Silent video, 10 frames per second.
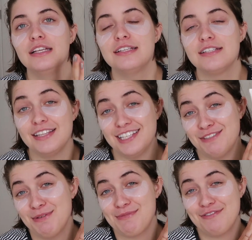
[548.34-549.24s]
to this
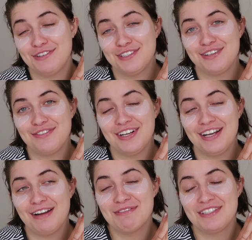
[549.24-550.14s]
being my first favorite,
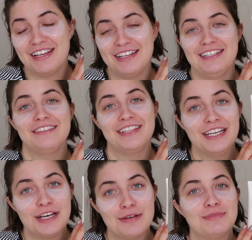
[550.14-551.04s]
and I would say Indie
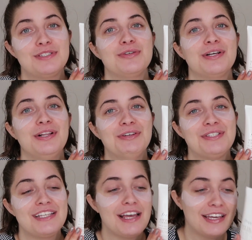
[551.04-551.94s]
Lee comes to a
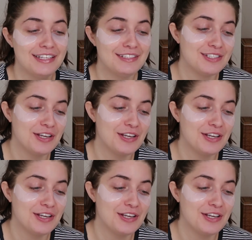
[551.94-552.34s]
close second.